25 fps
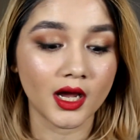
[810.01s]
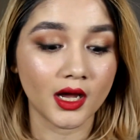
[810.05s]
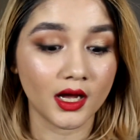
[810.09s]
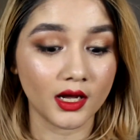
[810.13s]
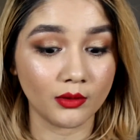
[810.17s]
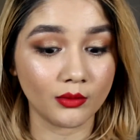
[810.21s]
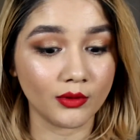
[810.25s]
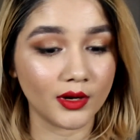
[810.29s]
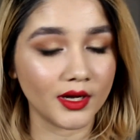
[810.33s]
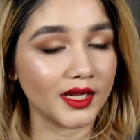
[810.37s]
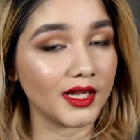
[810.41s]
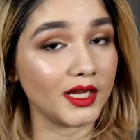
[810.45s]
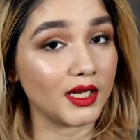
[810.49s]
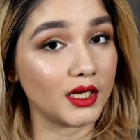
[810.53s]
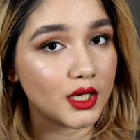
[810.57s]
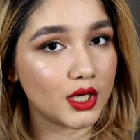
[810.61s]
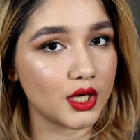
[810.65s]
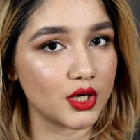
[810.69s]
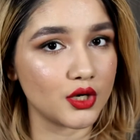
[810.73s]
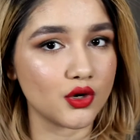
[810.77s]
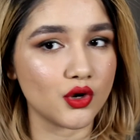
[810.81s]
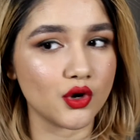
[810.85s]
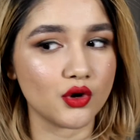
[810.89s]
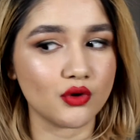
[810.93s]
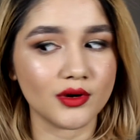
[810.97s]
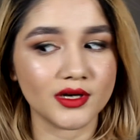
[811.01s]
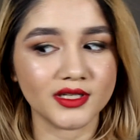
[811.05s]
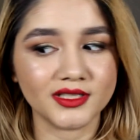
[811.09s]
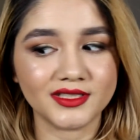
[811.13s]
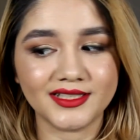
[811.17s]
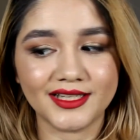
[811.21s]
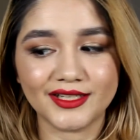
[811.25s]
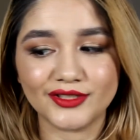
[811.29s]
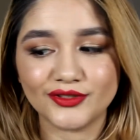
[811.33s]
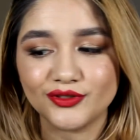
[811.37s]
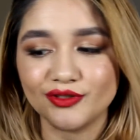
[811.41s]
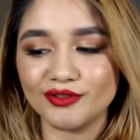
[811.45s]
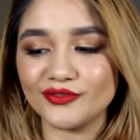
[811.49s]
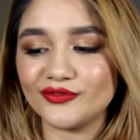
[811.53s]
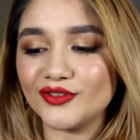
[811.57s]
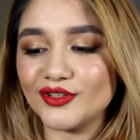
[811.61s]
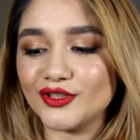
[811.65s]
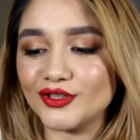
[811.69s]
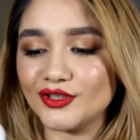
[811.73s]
I want a no dandruff